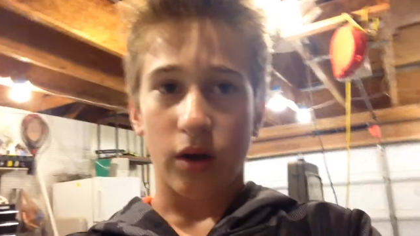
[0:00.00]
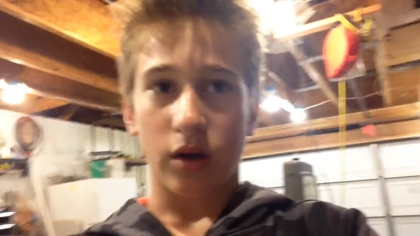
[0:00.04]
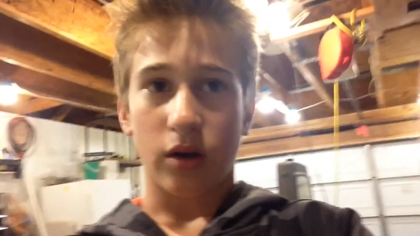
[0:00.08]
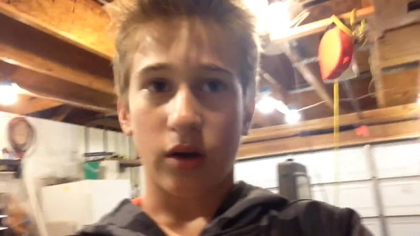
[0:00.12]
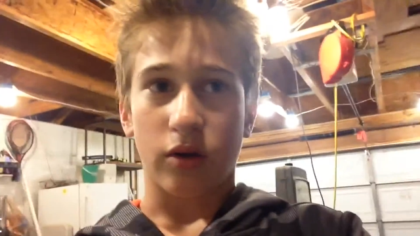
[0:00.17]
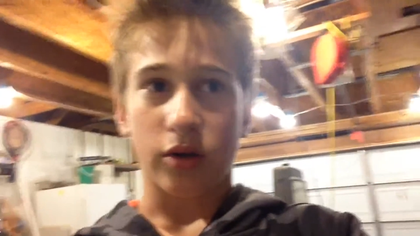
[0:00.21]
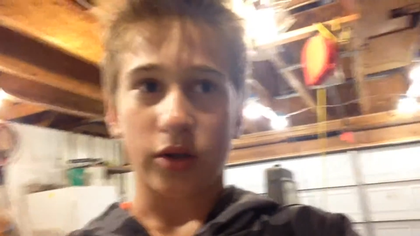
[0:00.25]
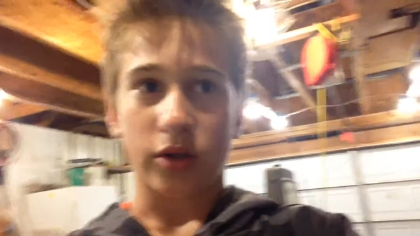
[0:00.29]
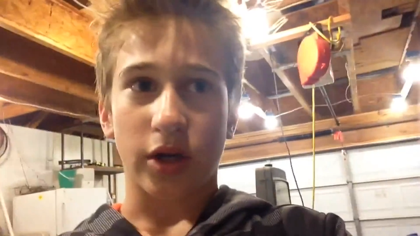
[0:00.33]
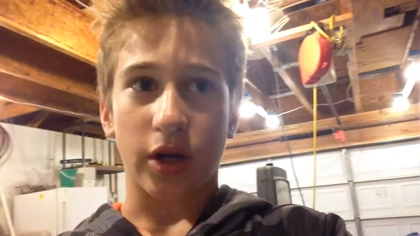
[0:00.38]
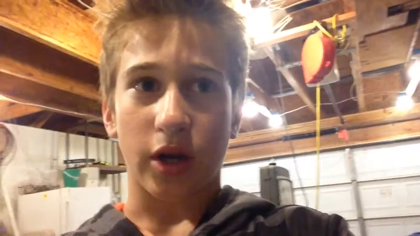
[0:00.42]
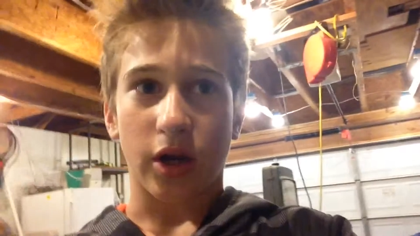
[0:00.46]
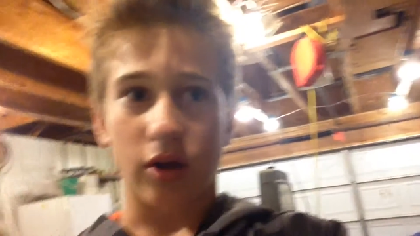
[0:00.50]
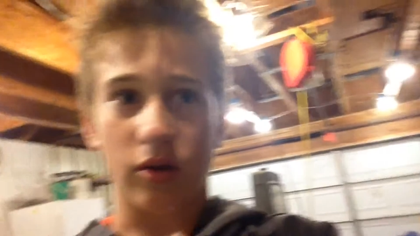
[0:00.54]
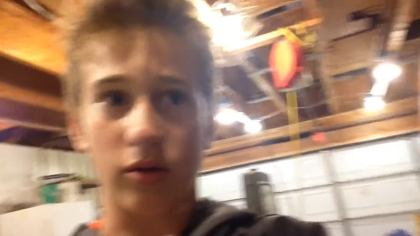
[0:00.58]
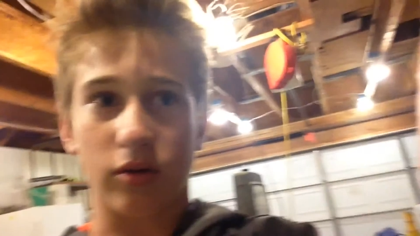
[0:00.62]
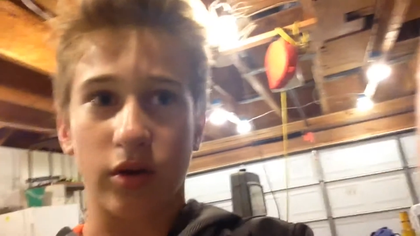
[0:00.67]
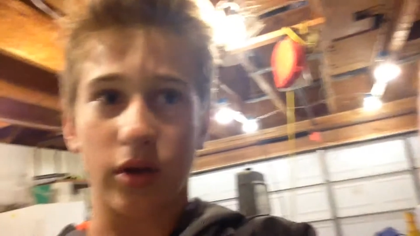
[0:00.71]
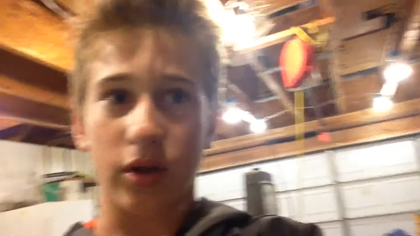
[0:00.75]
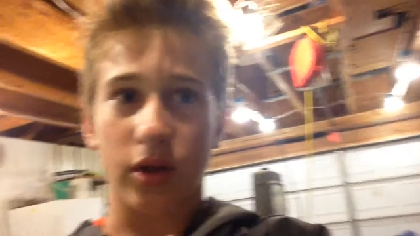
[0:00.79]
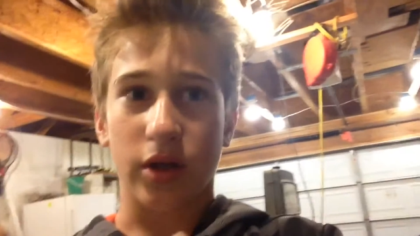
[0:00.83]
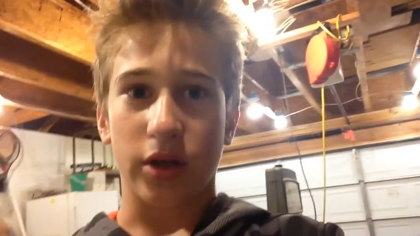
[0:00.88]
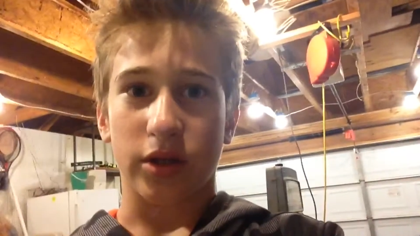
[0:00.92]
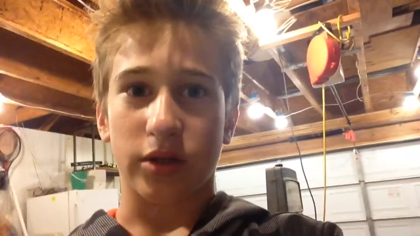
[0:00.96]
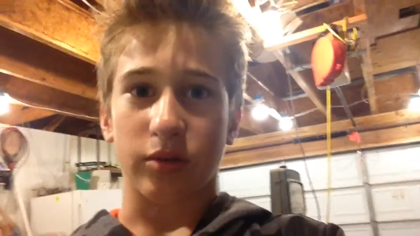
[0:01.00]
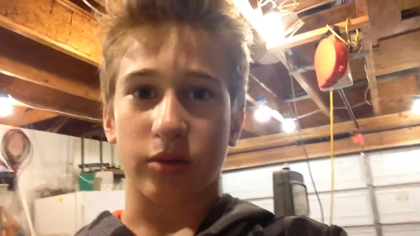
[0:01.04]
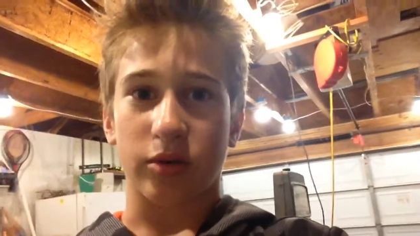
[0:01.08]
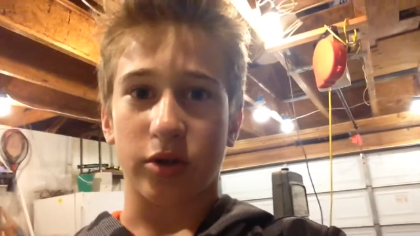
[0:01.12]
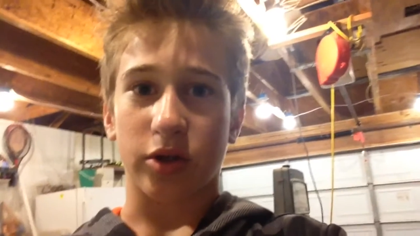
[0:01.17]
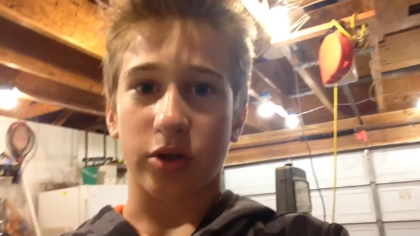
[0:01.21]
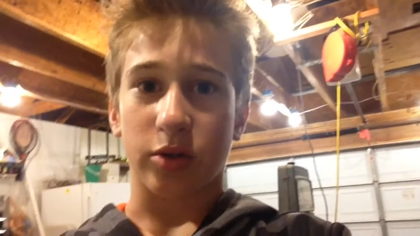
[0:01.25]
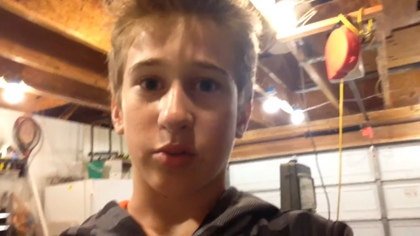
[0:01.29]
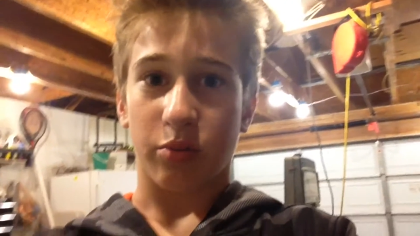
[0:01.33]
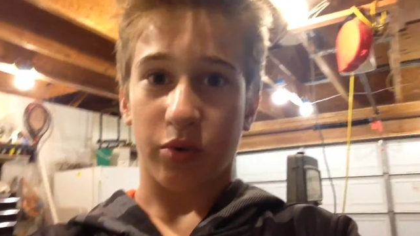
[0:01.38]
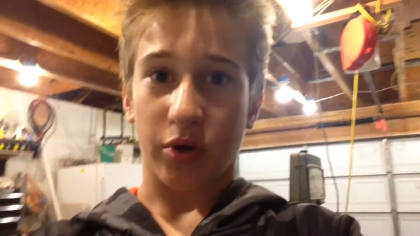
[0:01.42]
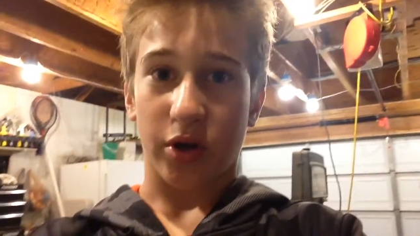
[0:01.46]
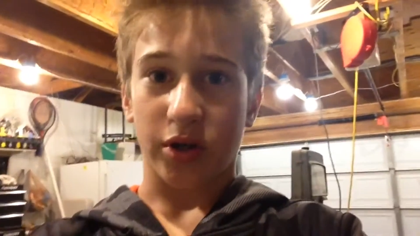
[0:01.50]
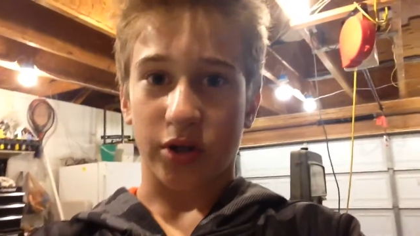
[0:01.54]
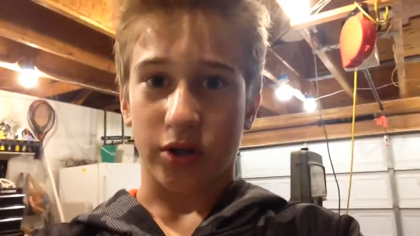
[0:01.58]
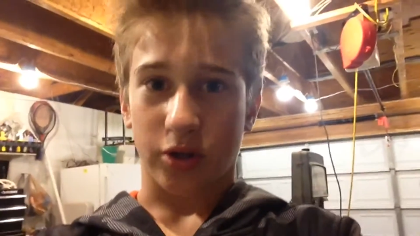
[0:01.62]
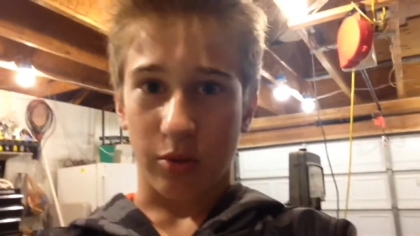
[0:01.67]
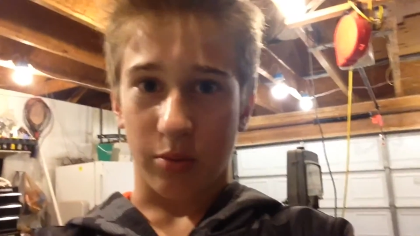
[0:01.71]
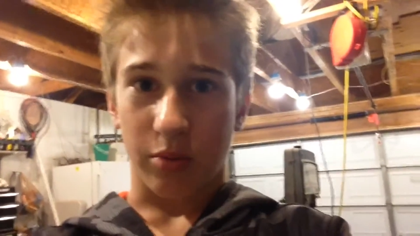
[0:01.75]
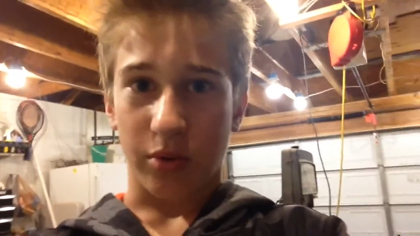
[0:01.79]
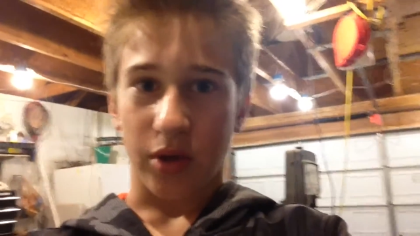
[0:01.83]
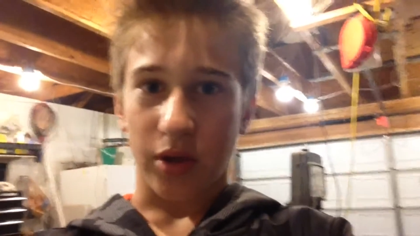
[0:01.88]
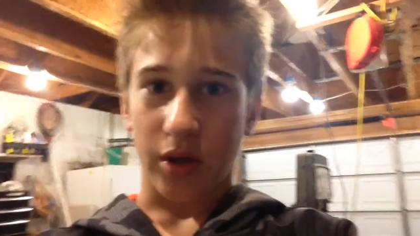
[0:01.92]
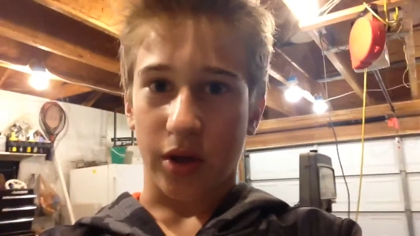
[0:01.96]
which I now realize, which is a pretty
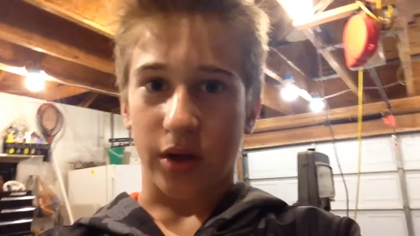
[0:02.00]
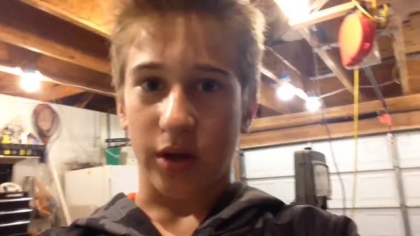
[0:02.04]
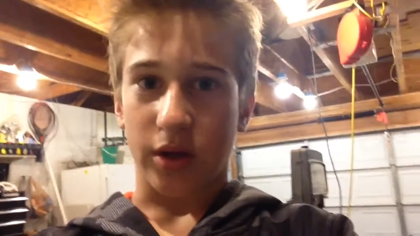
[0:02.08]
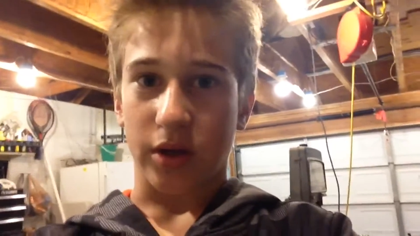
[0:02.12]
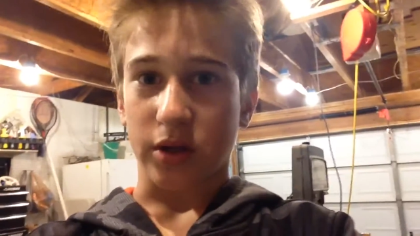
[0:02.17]
stupid thing,